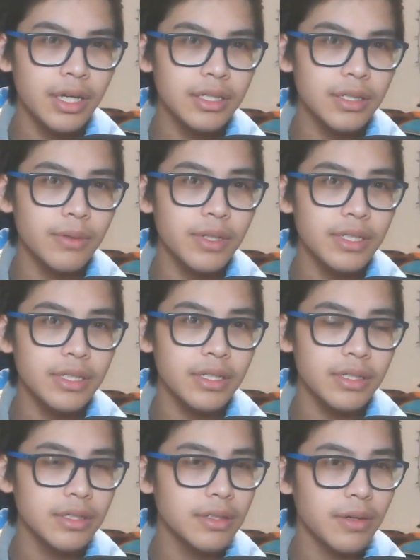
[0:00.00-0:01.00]
So this
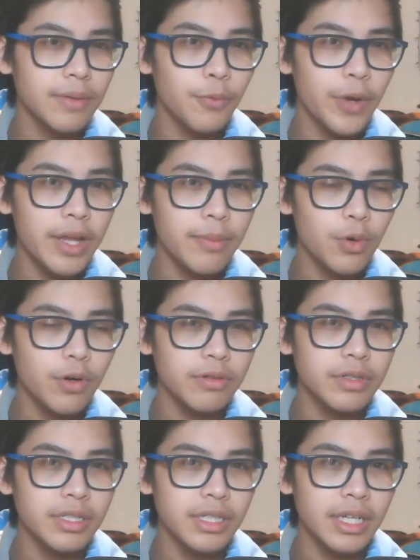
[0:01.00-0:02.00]
is way more
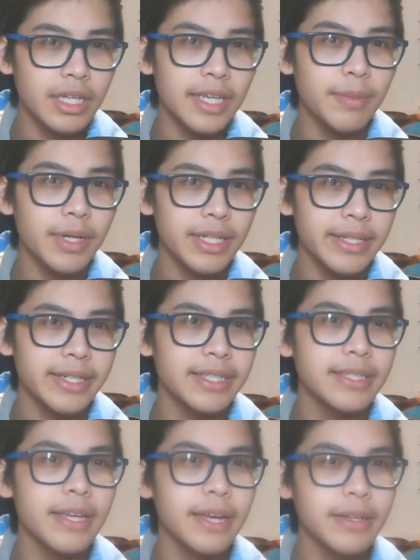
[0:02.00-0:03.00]
just a gimmick than a
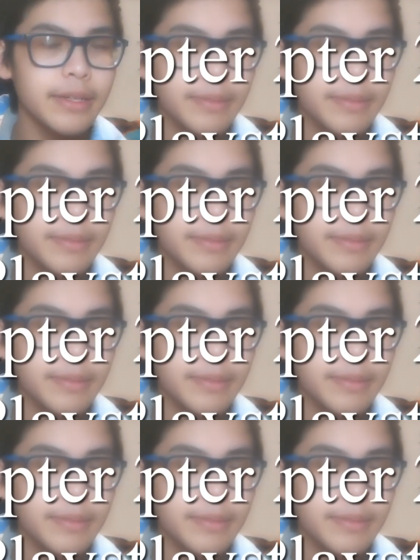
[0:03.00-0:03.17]
tech.